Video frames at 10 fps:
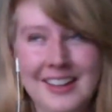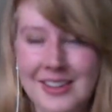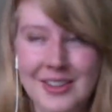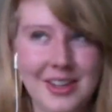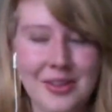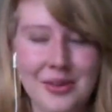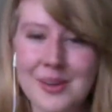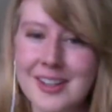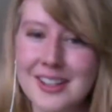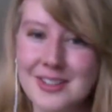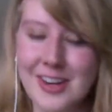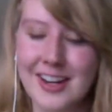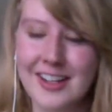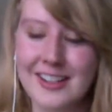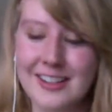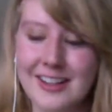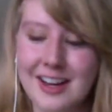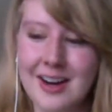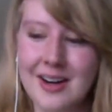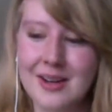you'll get through it. It's fine.
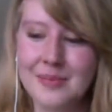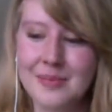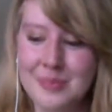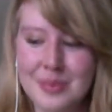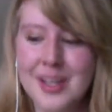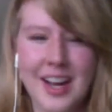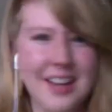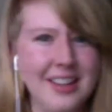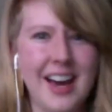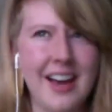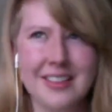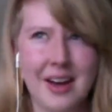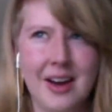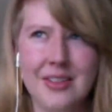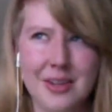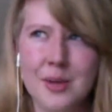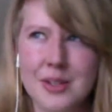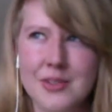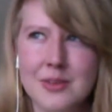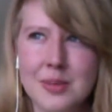But yeah, there
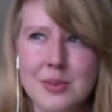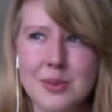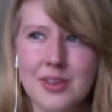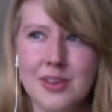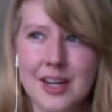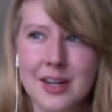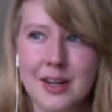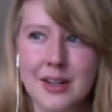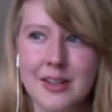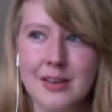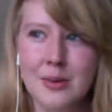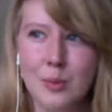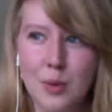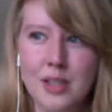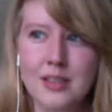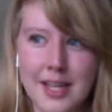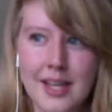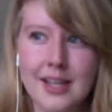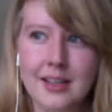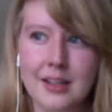were some people that I heard would
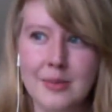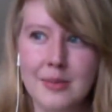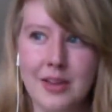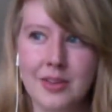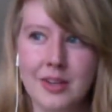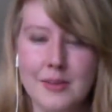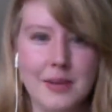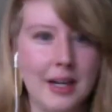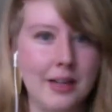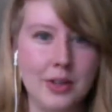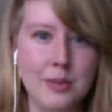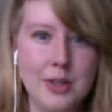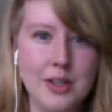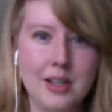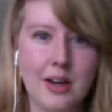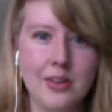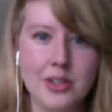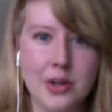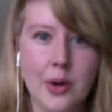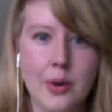take a math class back at their community
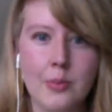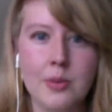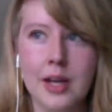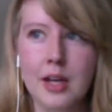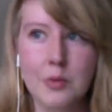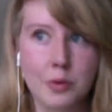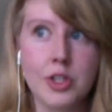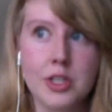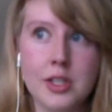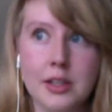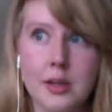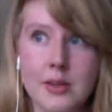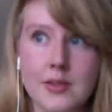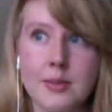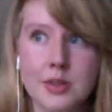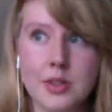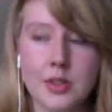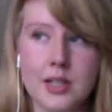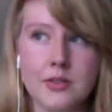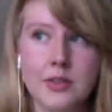college at home, and fortunately it was able to
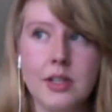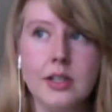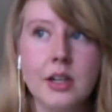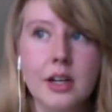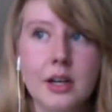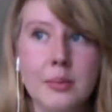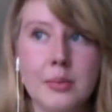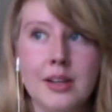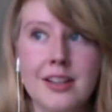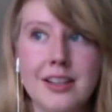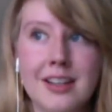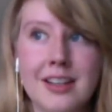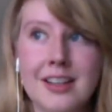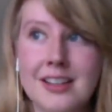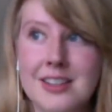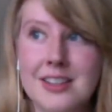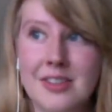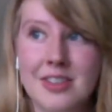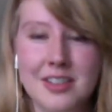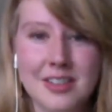transfer. But
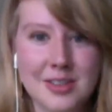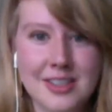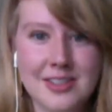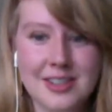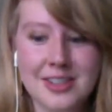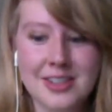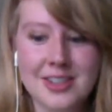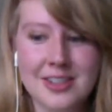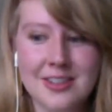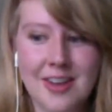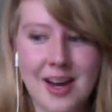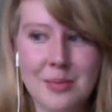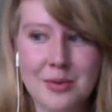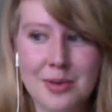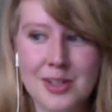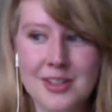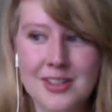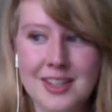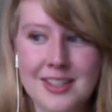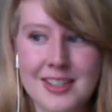definitely research that before you decide to